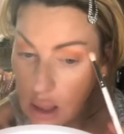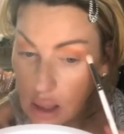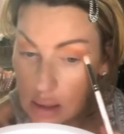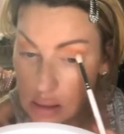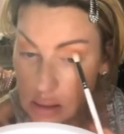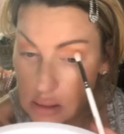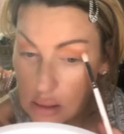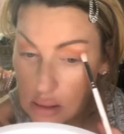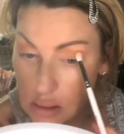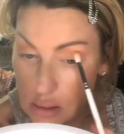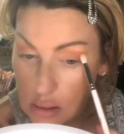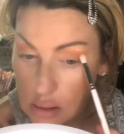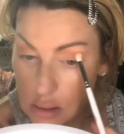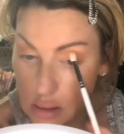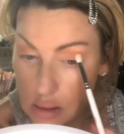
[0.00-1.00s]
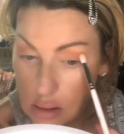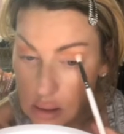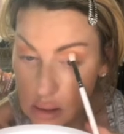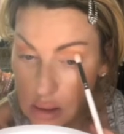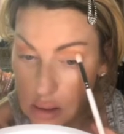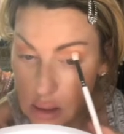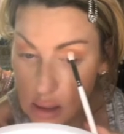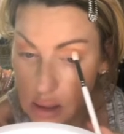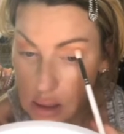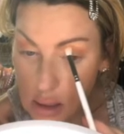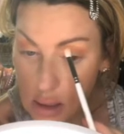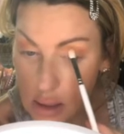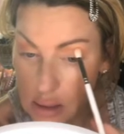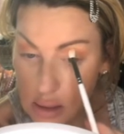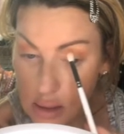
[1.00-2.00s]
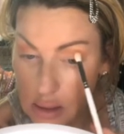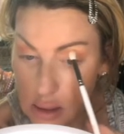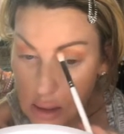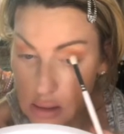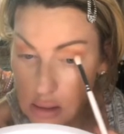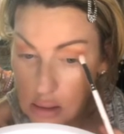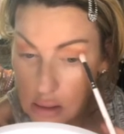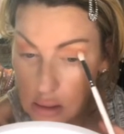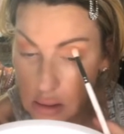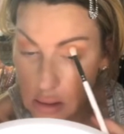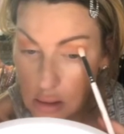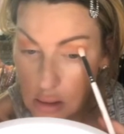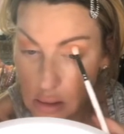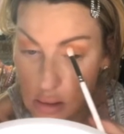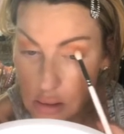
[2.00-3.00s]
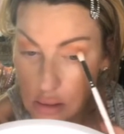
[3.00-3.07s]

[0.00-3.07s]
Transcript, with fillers: that, connecting that here.